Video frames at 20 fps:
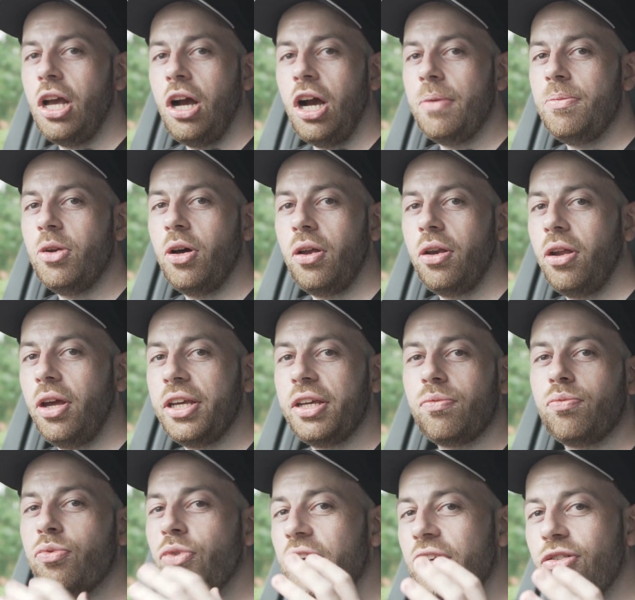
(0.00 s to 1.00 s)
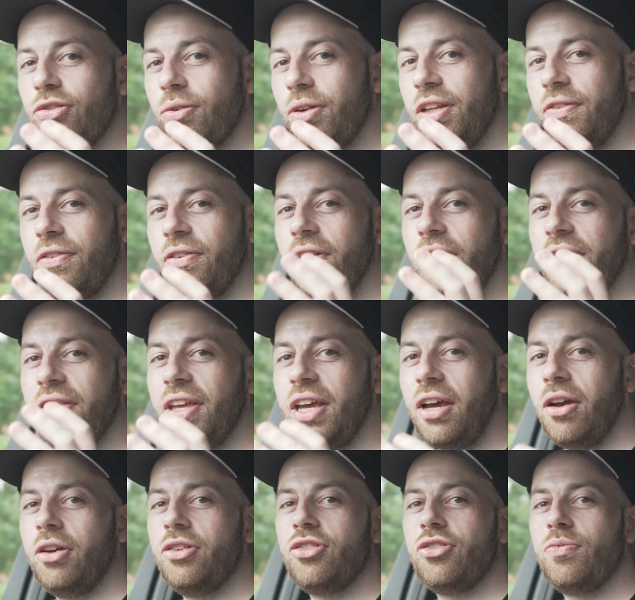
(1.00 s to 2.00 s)
I'm not like rich or anything like
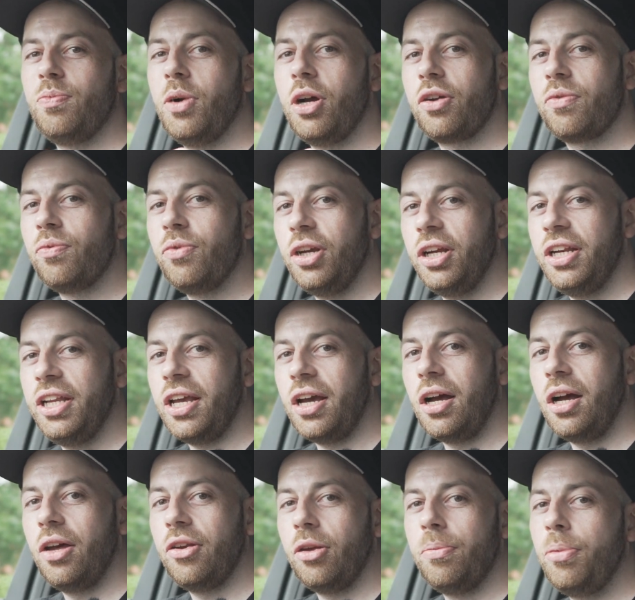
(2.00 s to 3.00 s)
that. I just work really hard.